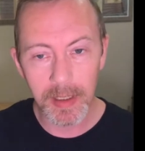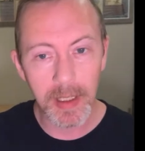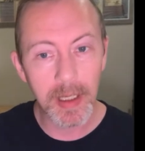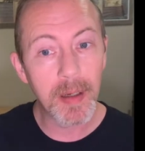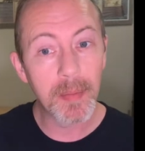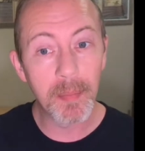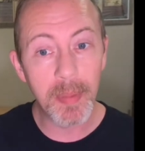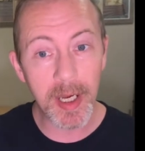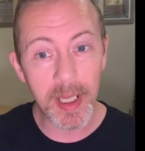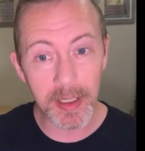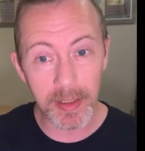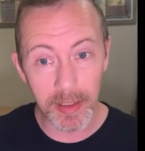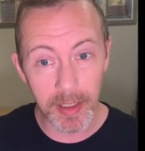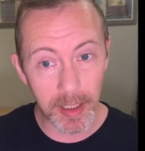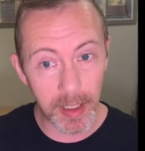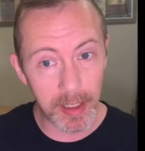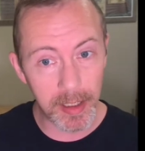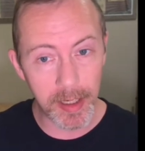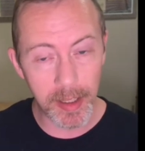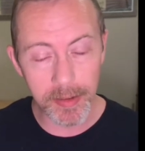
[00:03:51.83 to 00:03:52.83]
But
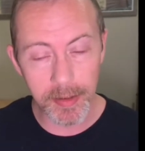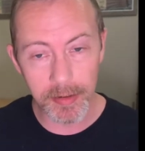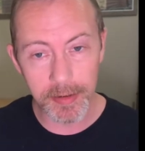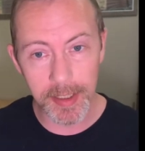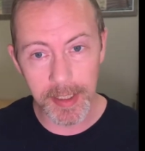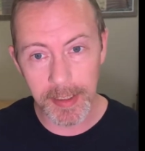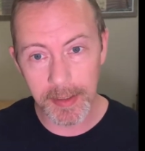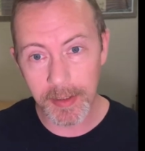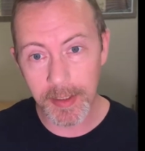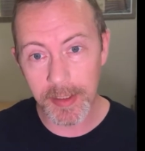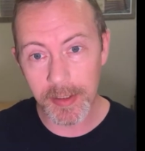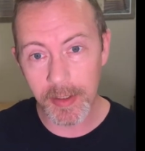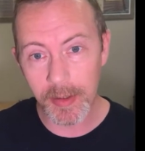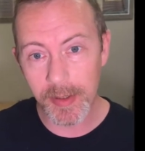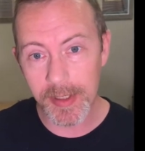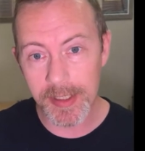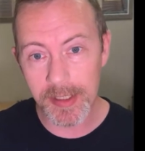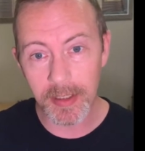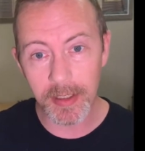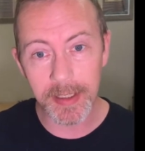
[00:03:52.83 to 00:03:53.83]
another thing you can do
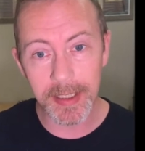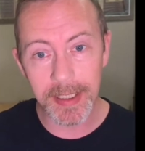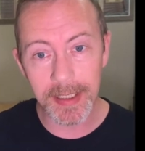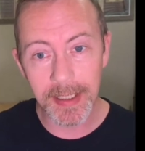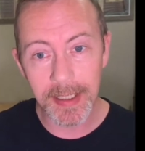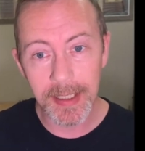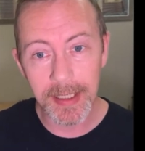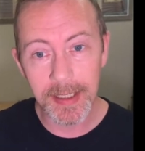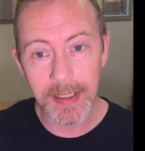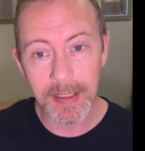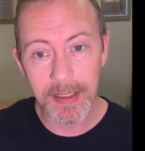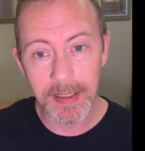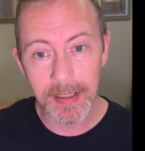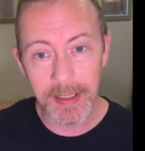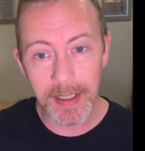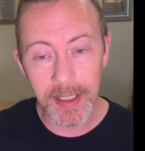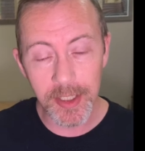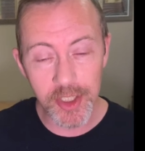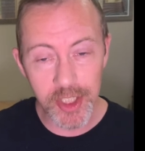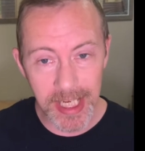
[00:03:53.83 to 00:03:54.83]
is look at
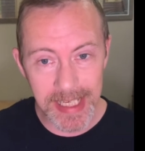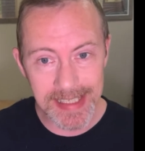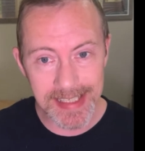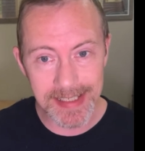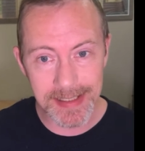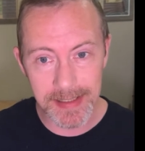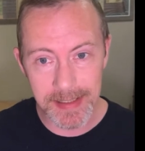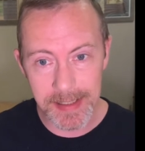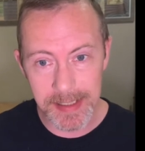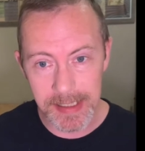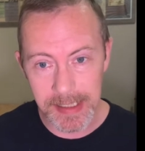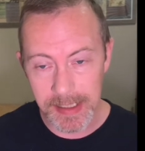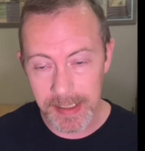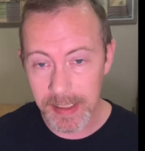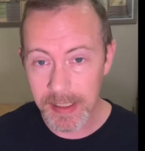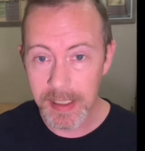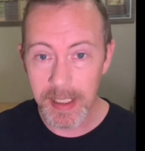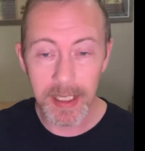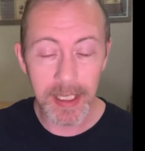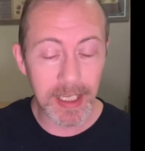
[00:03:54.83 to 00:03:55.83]
adjacency.
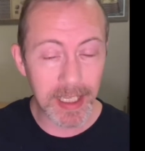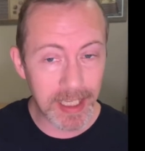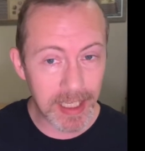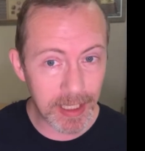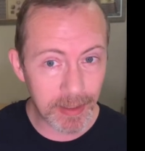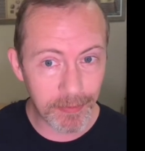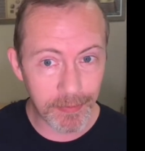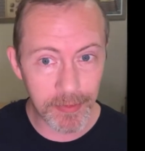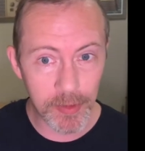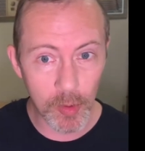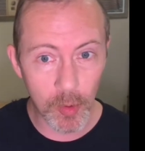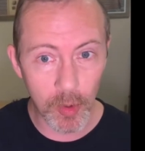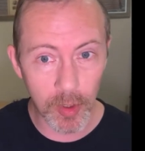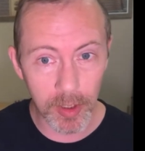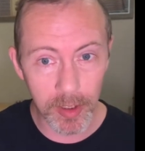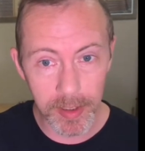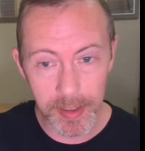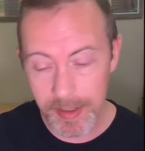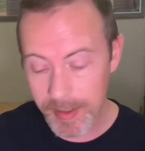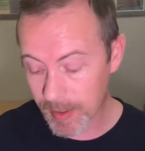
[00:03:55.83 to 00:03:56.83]
If you're
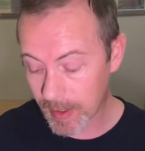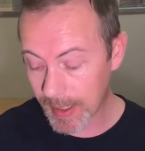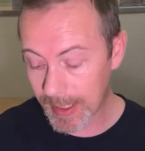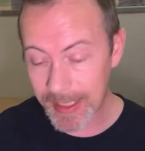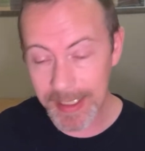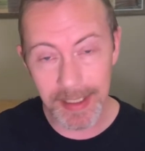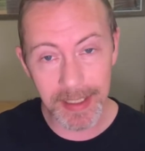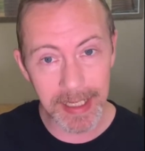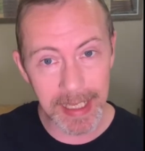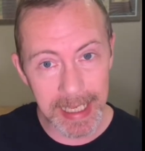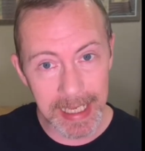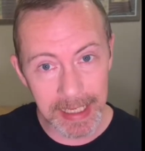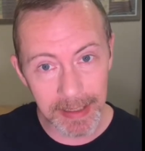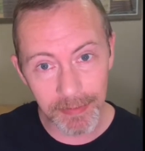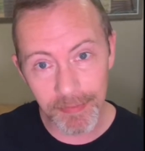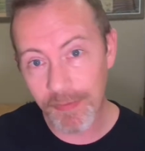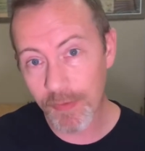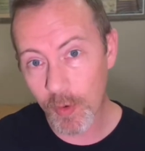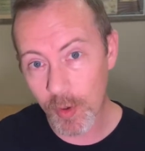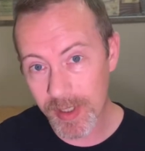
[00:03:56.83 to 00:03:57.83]
in a
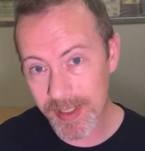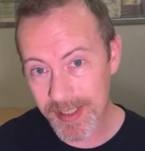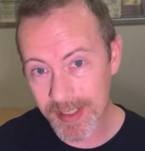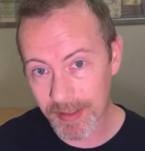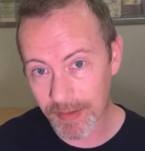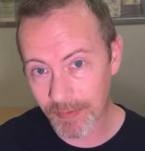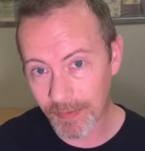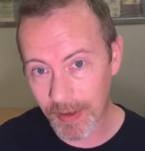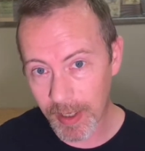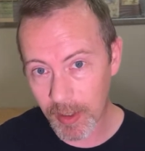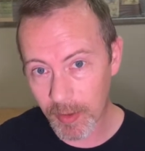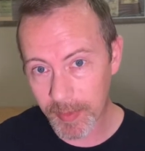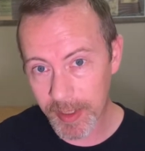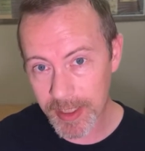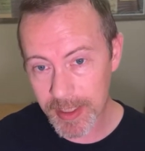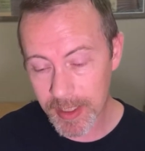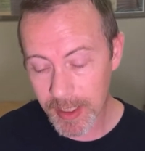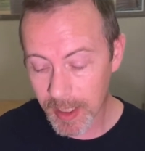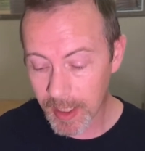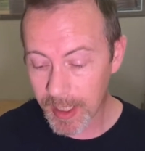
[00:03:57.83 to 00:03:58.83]
forest environment
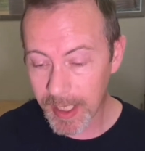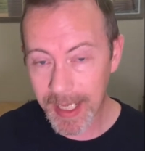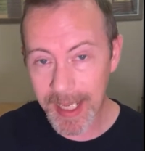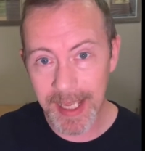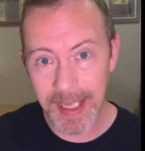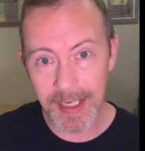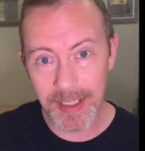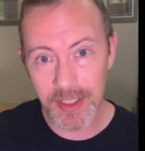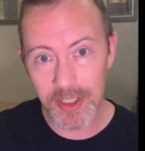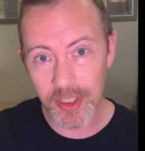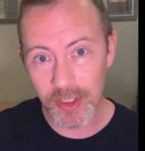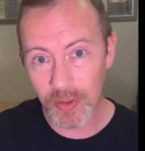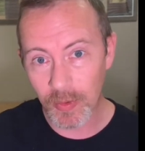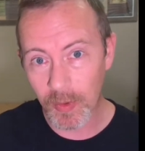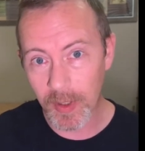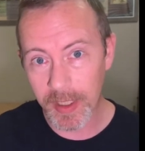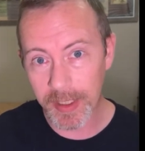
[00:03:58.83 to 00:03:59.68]
and you want to